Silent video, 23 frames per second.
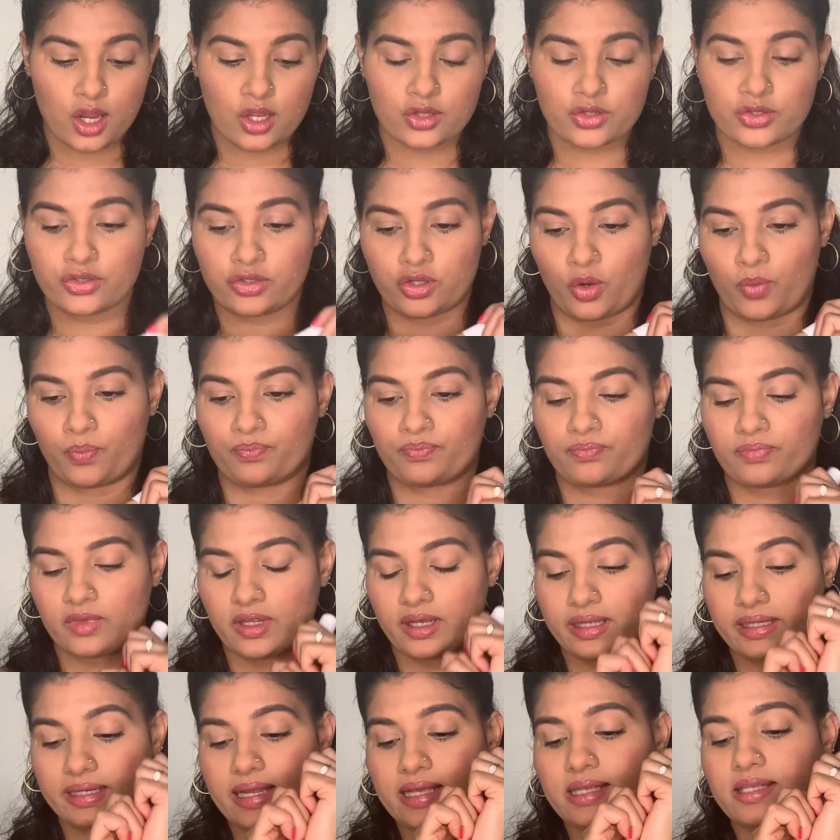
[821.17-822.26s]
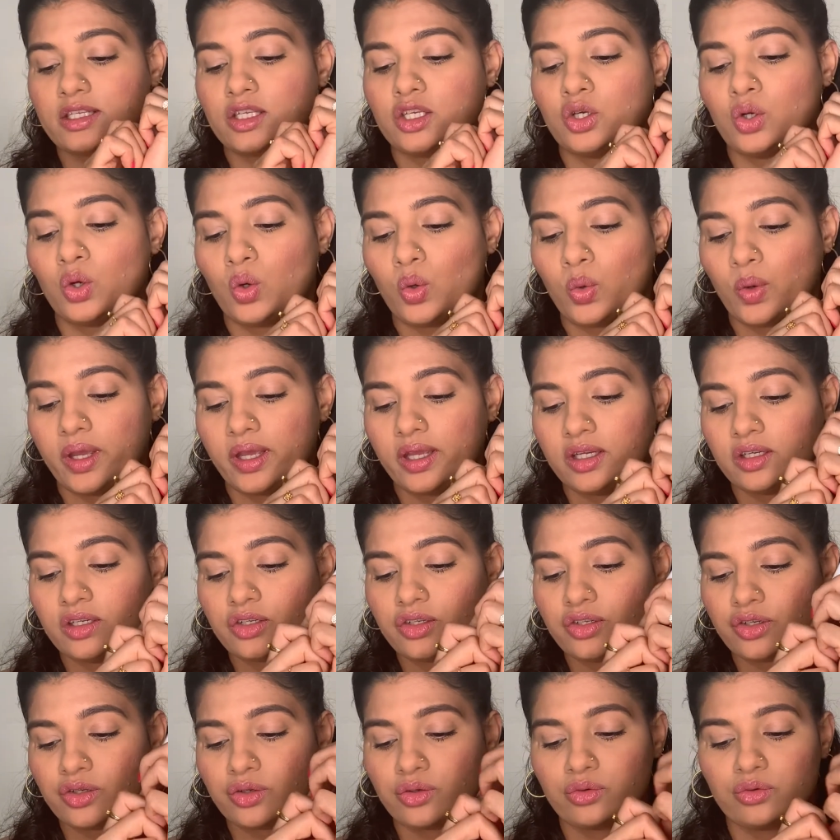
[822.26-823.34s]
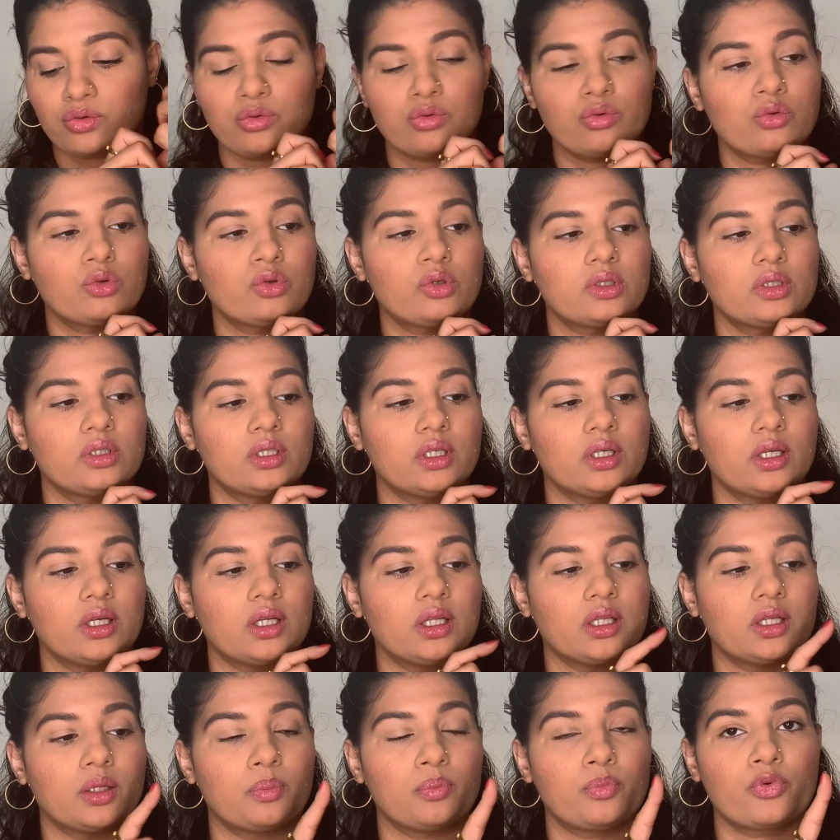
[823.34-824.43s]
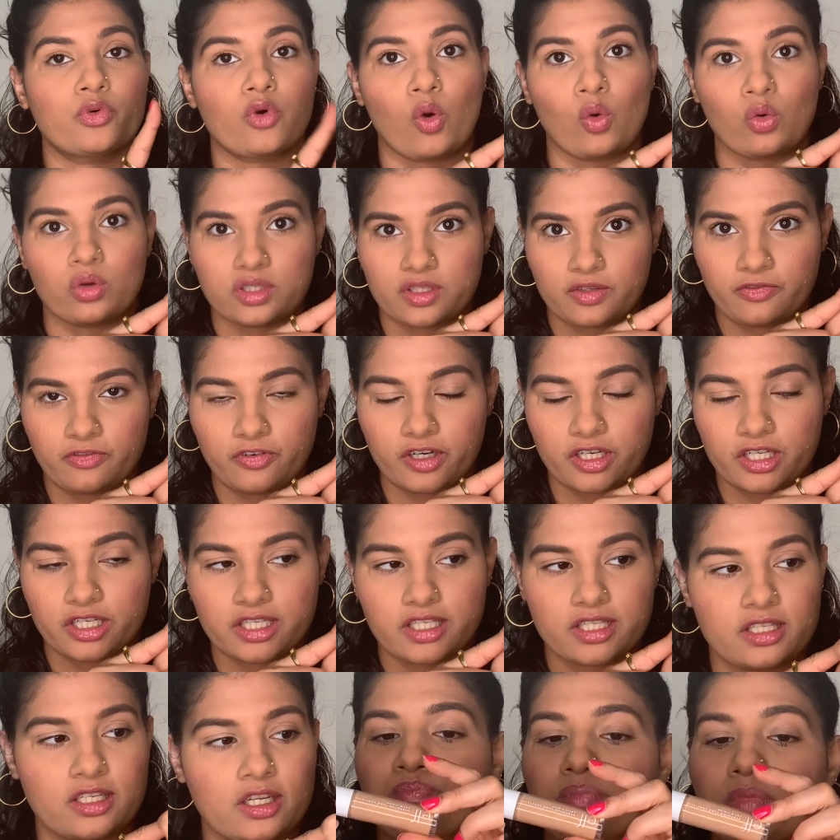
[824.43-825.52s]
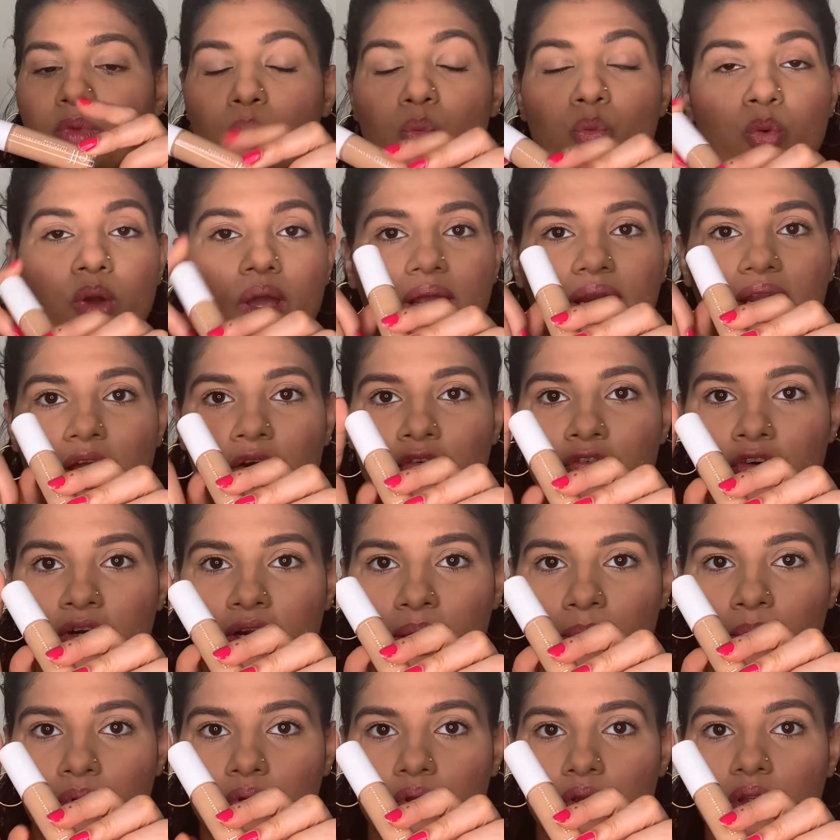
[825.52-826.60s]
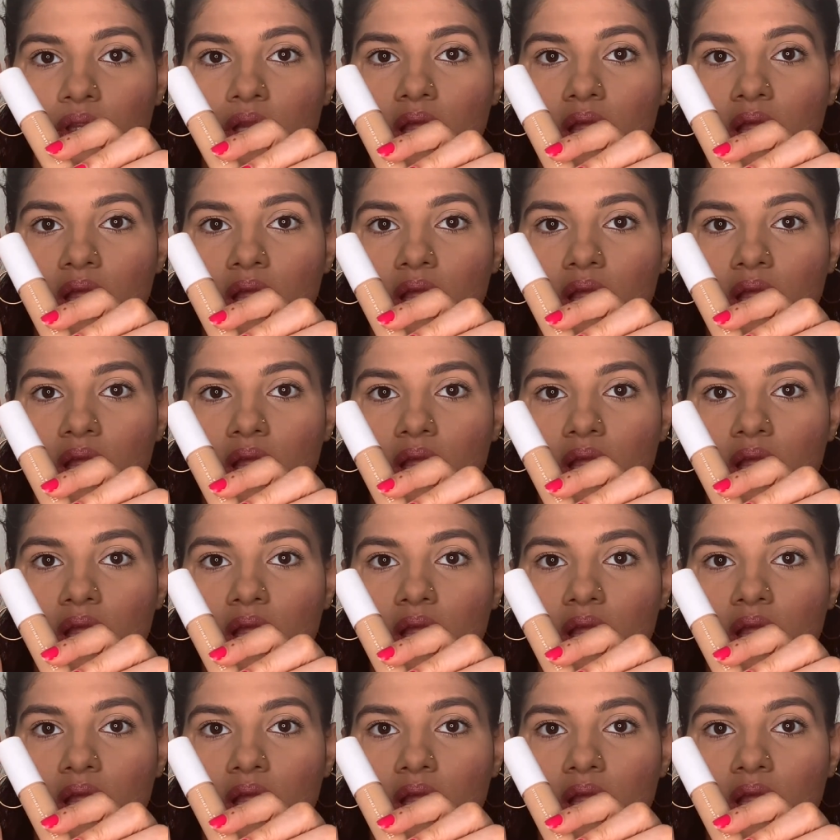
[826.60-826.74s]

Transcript: So let's go into the pros first. Very affordable.